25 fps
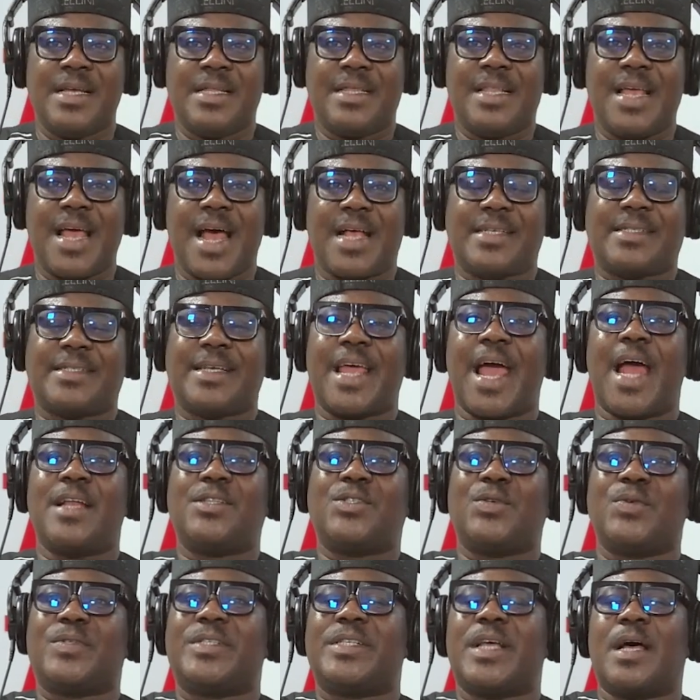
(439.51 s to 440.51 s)
they are
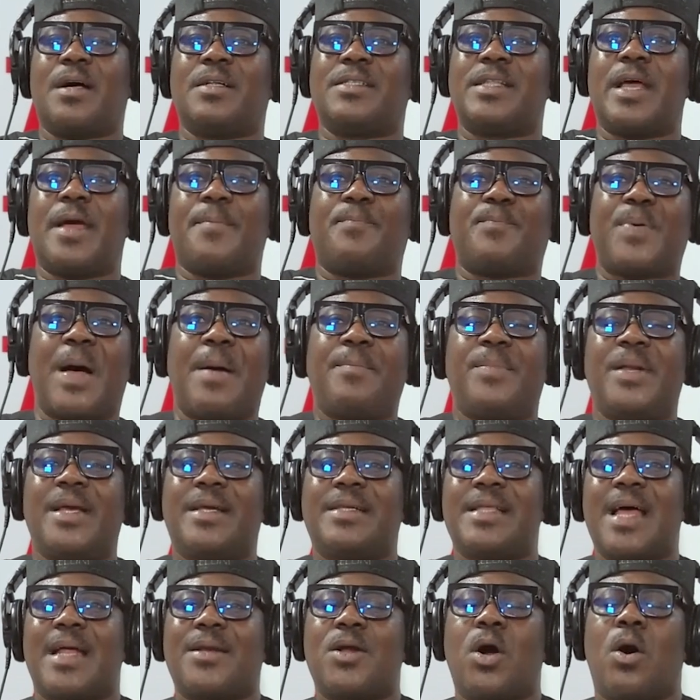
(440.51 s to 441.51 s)
scared to tell the
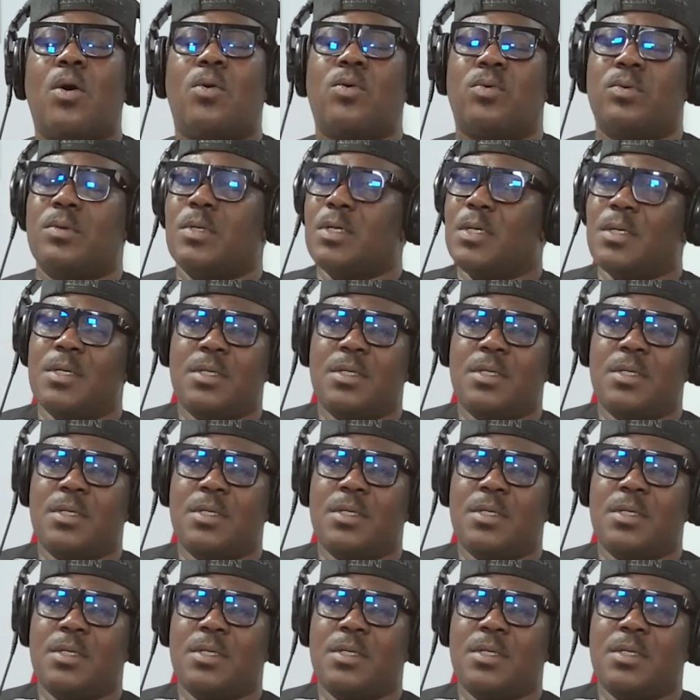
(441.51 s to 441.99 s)
public that, oh,